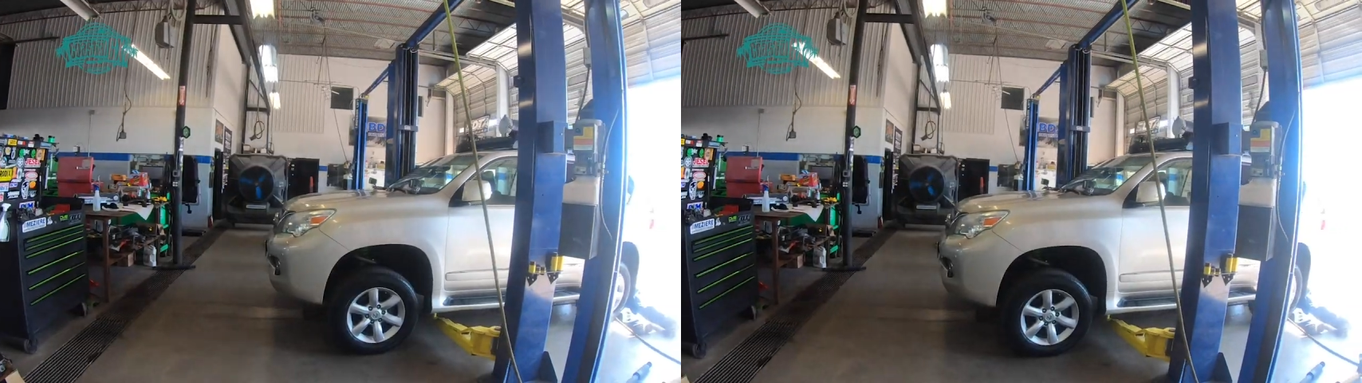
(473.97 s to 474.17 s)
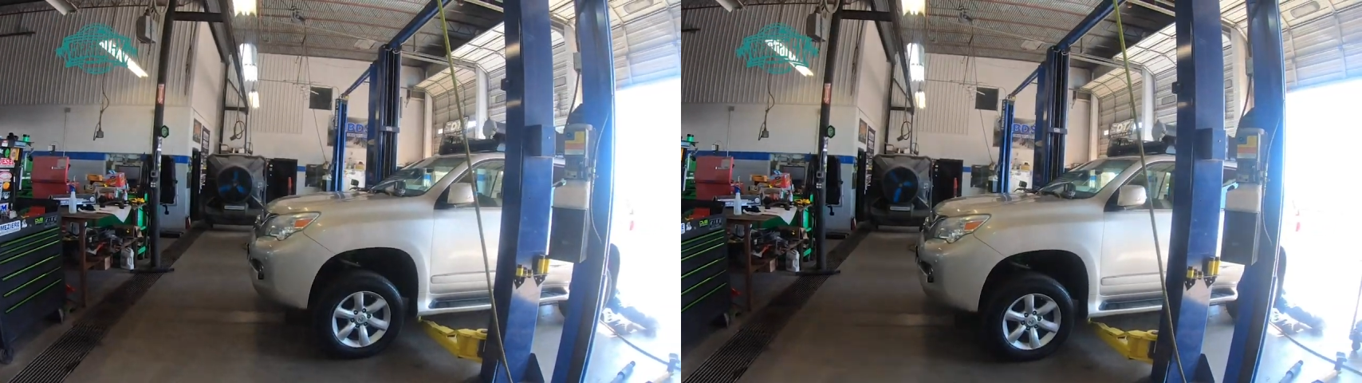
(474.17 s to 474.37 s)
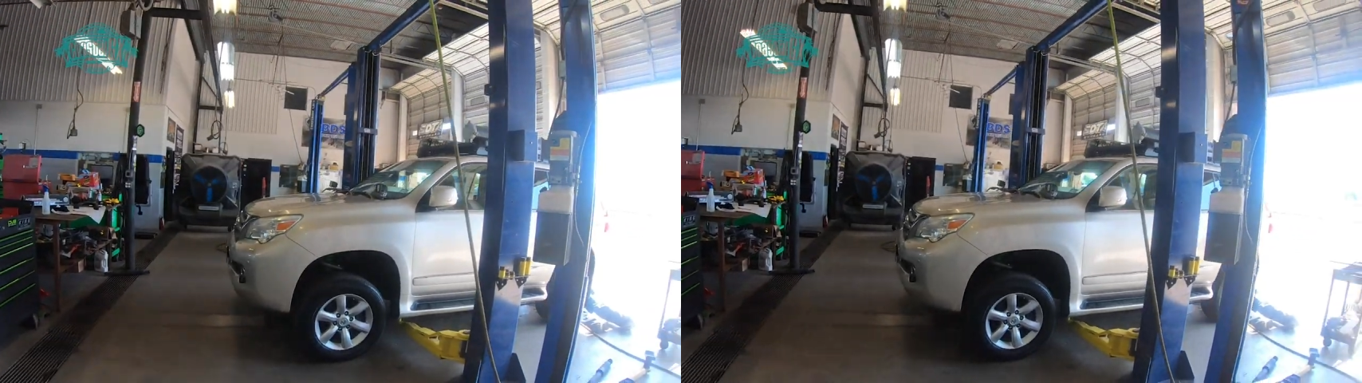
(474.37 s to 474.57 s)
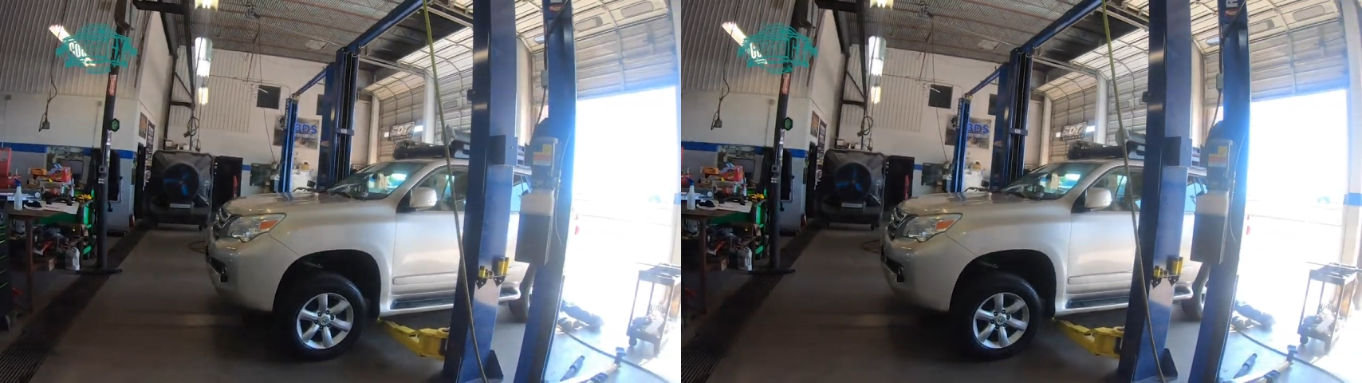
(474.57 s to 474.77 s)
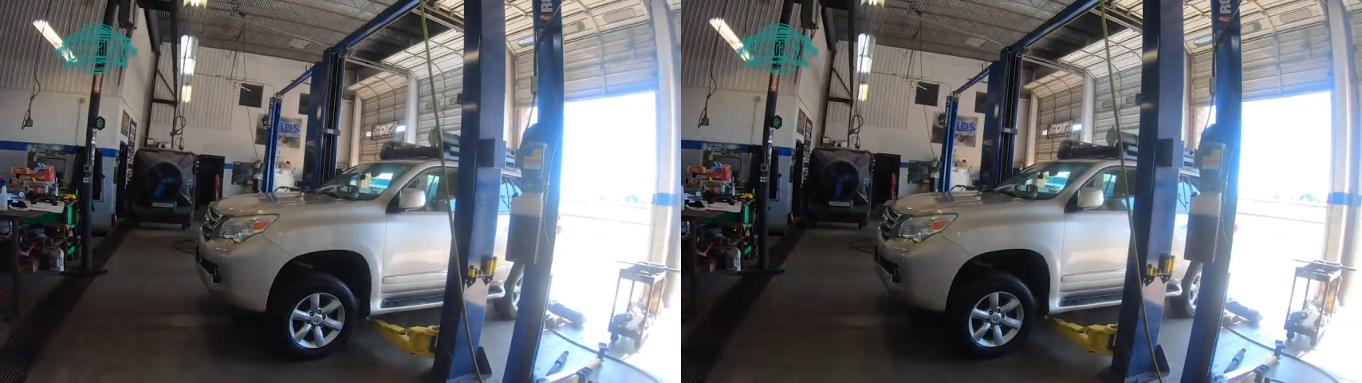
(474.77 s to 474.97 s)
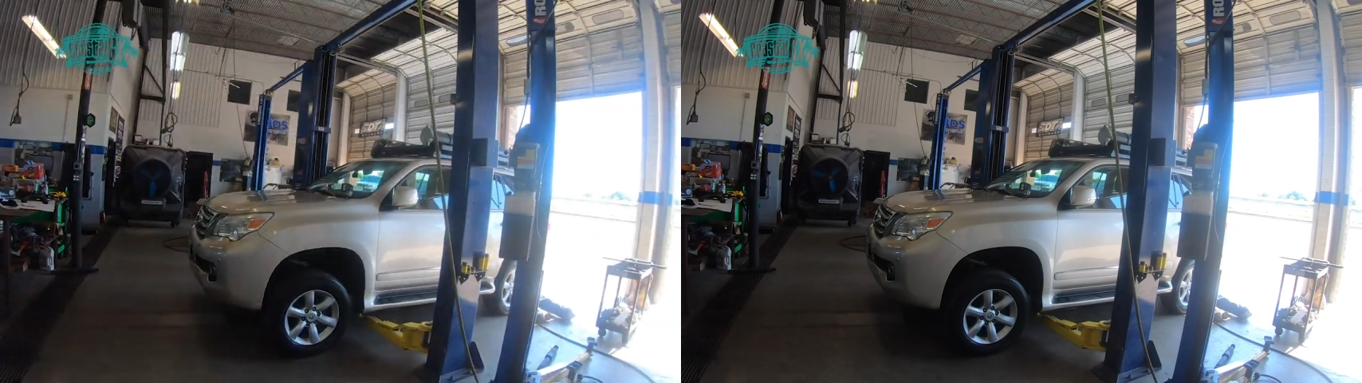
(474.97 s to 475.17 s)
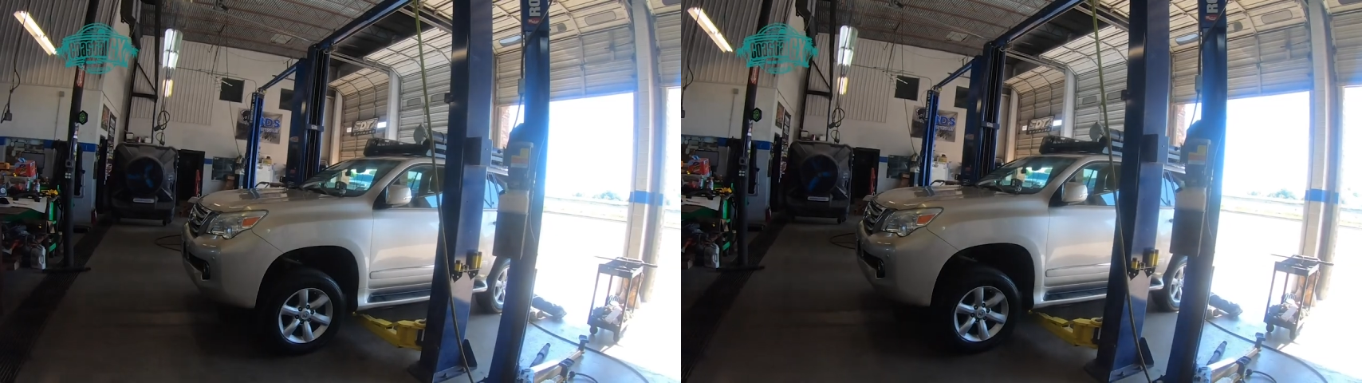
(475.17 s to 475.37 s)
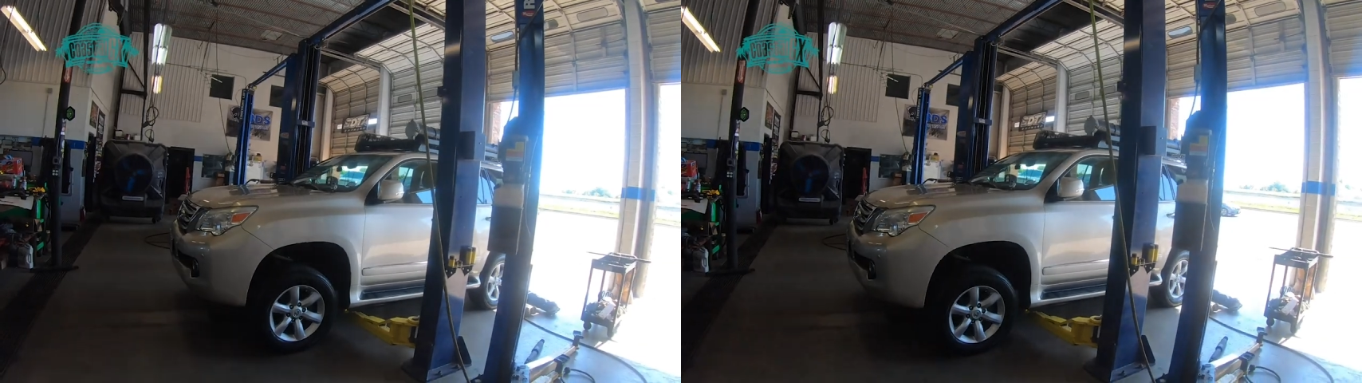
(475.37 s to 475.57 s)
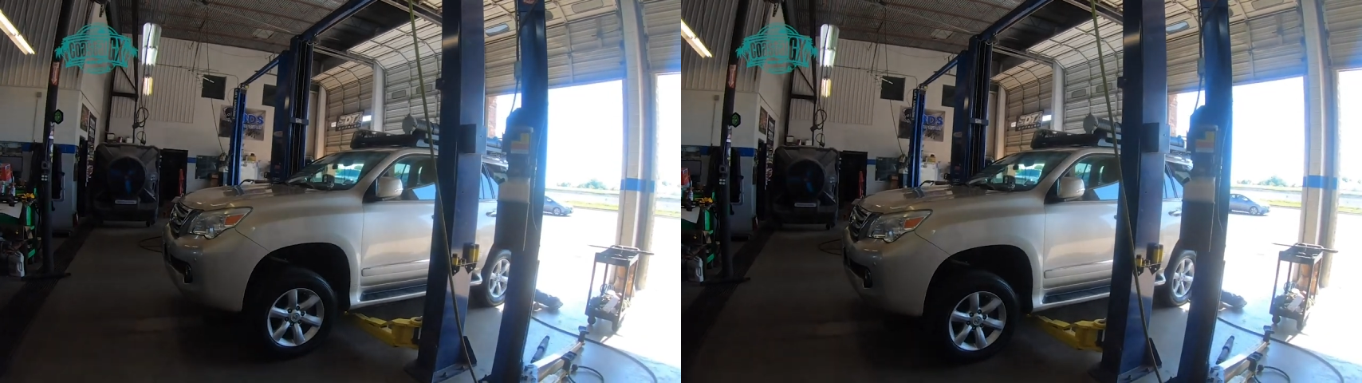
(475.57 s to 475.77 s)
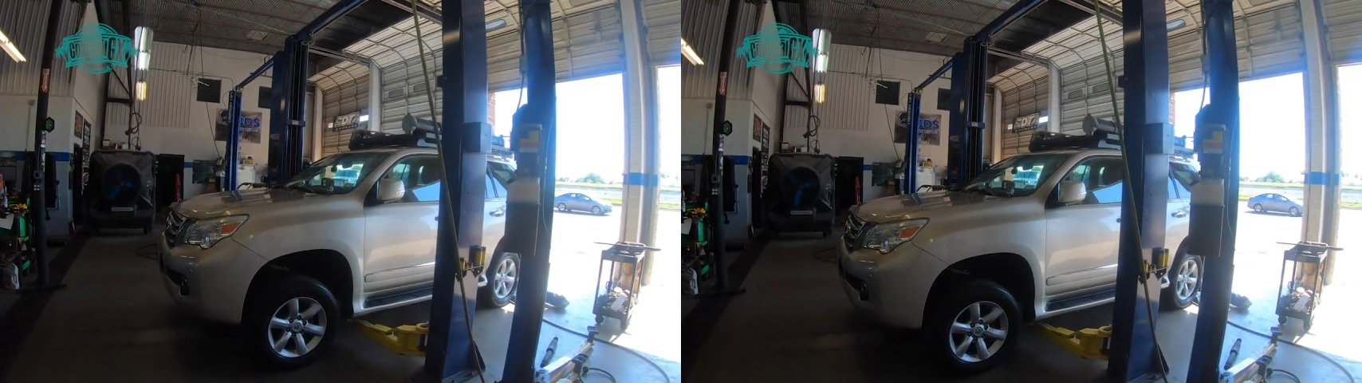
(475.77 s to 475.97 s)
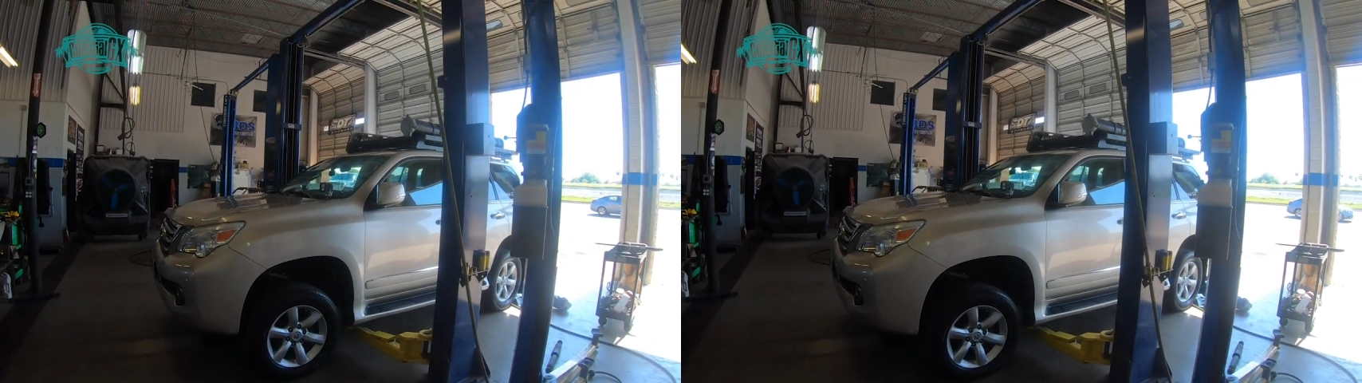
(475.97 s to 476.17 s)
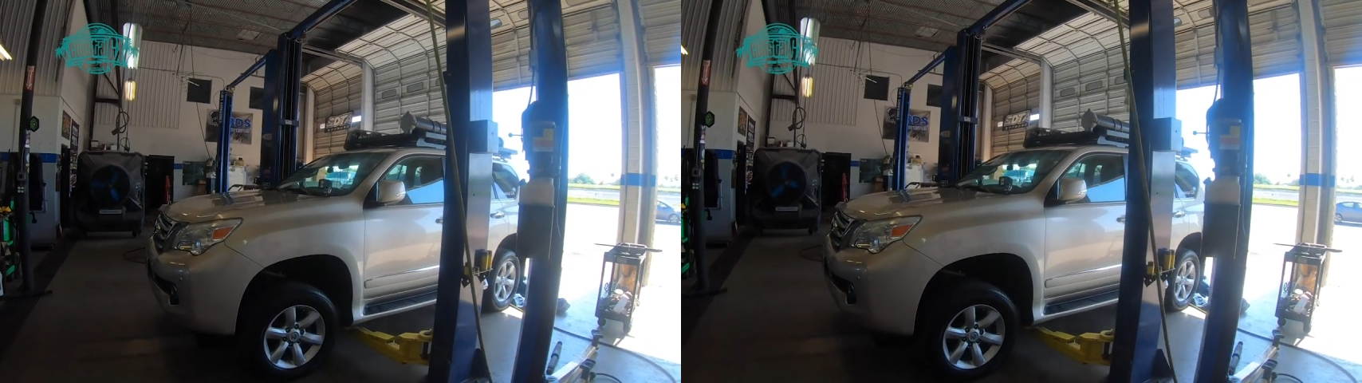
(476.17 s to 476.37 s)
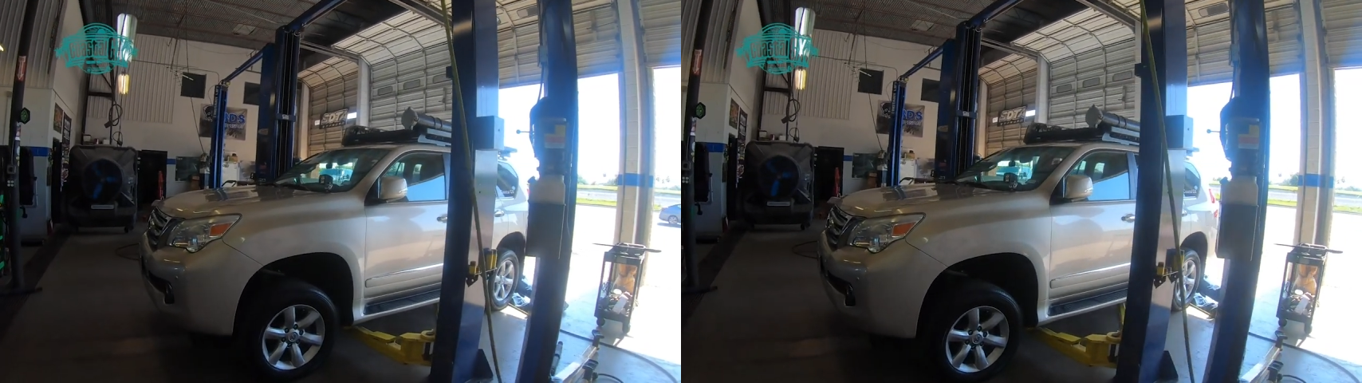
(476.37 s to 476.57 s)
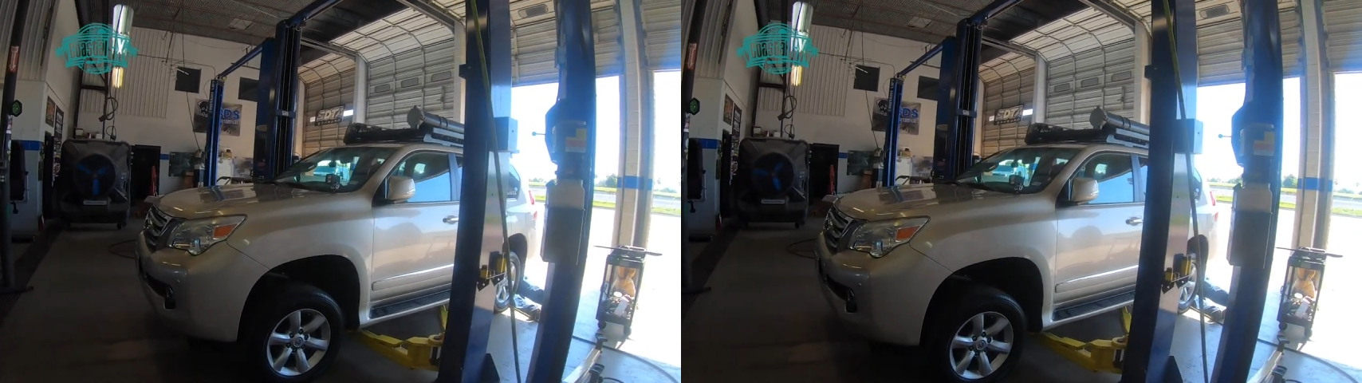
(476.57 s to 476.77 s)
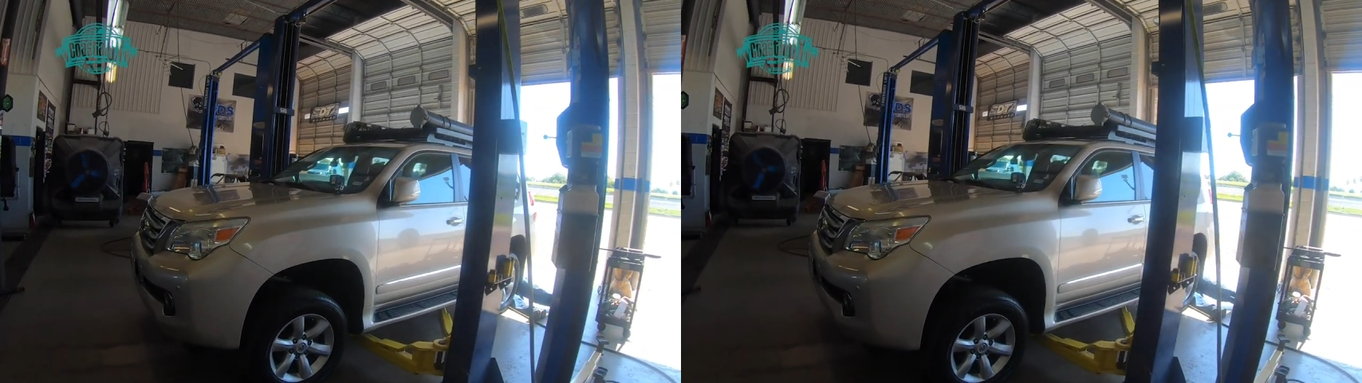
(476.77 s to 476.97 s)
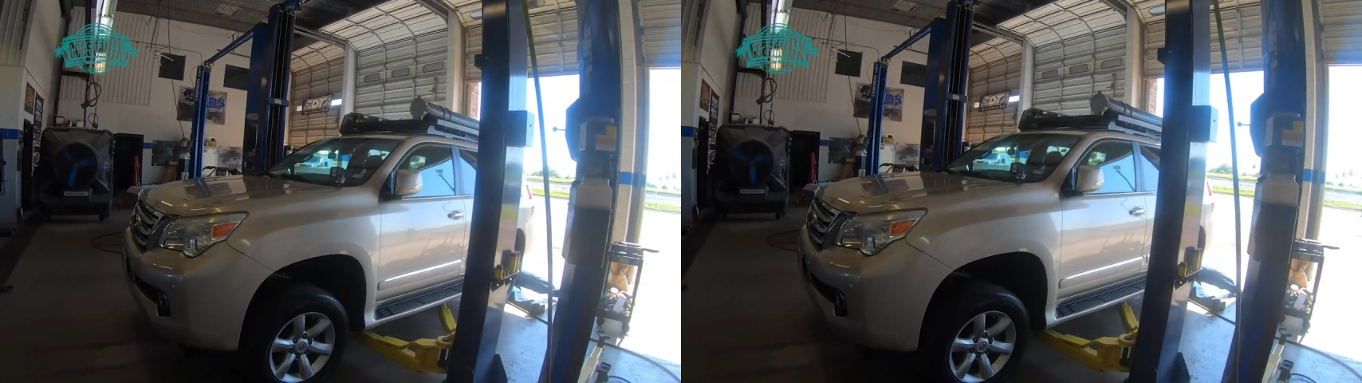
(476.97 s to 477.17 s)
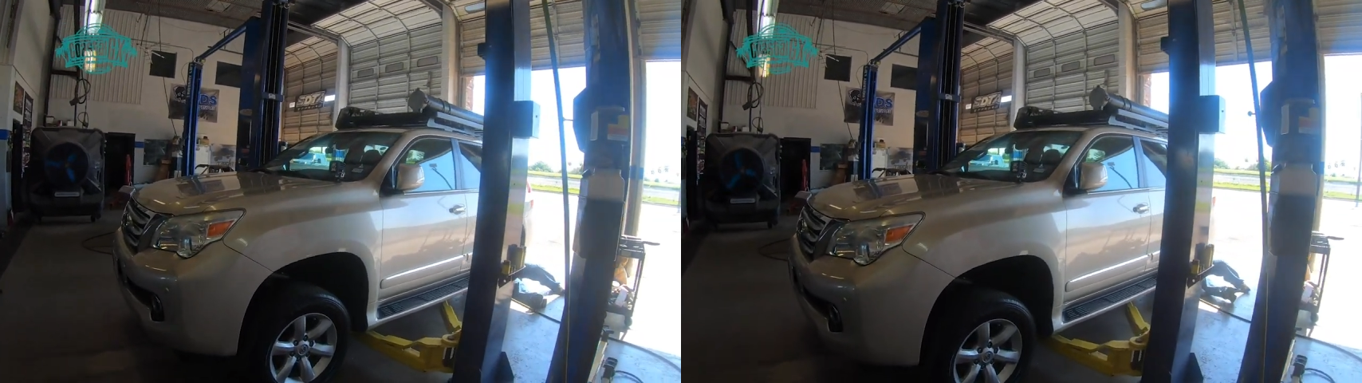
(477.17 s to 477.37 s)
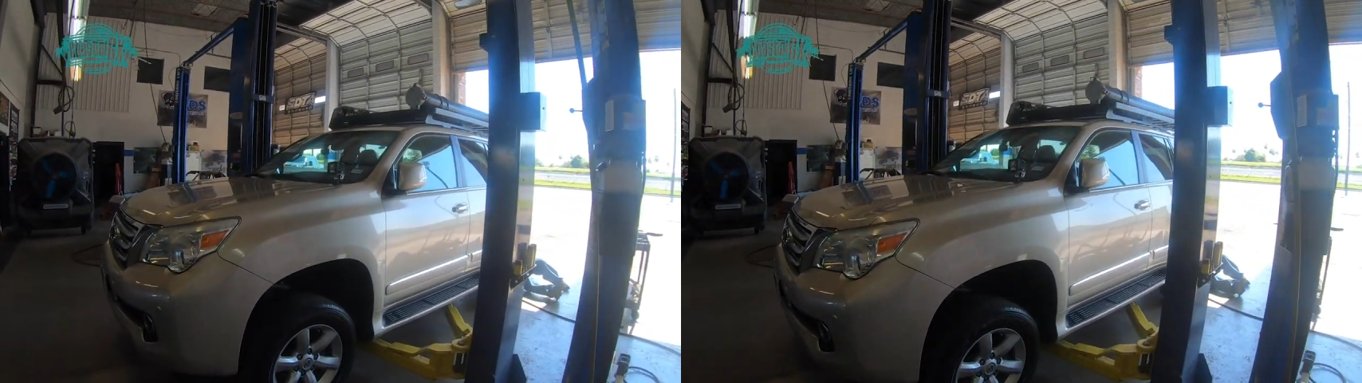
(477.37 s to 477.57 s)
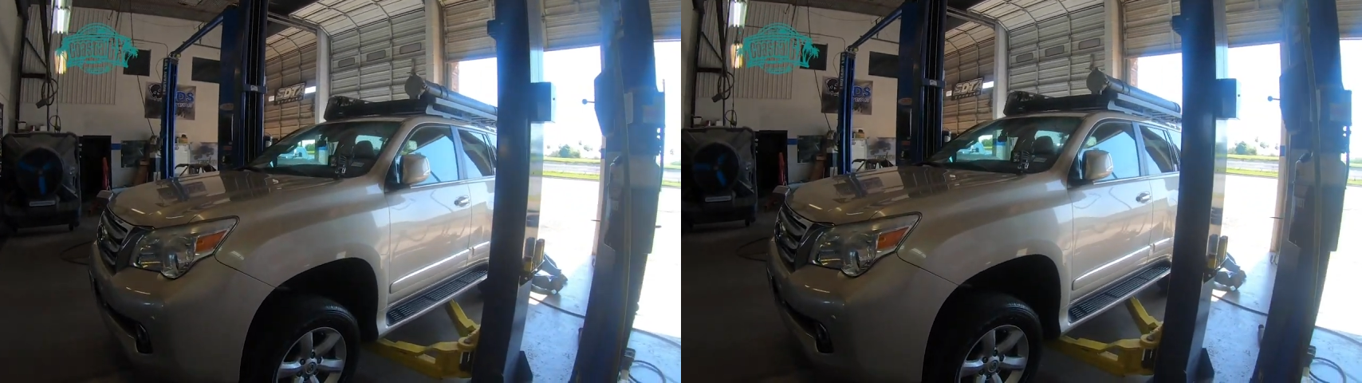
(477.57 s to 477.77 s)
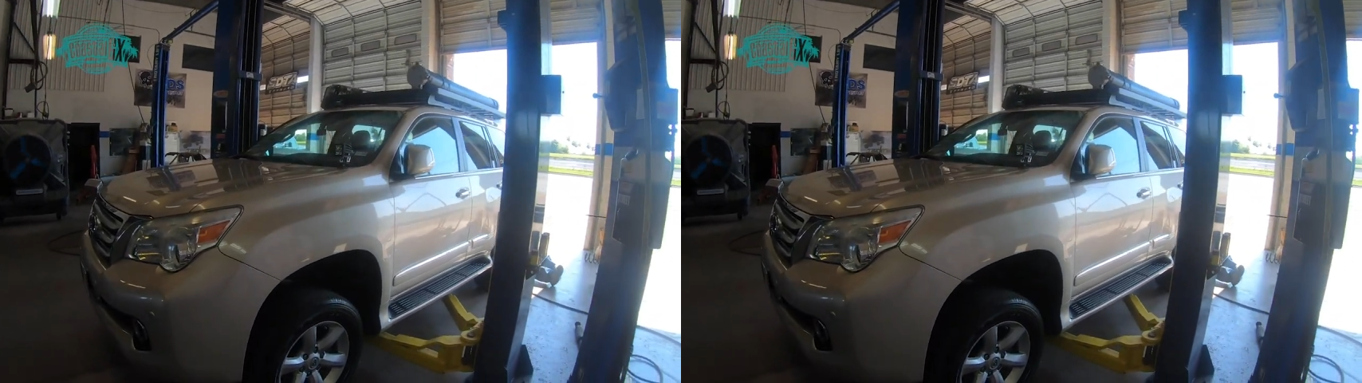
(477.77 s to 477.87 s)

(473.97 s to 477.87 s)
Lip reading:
[unreadable: no face in view]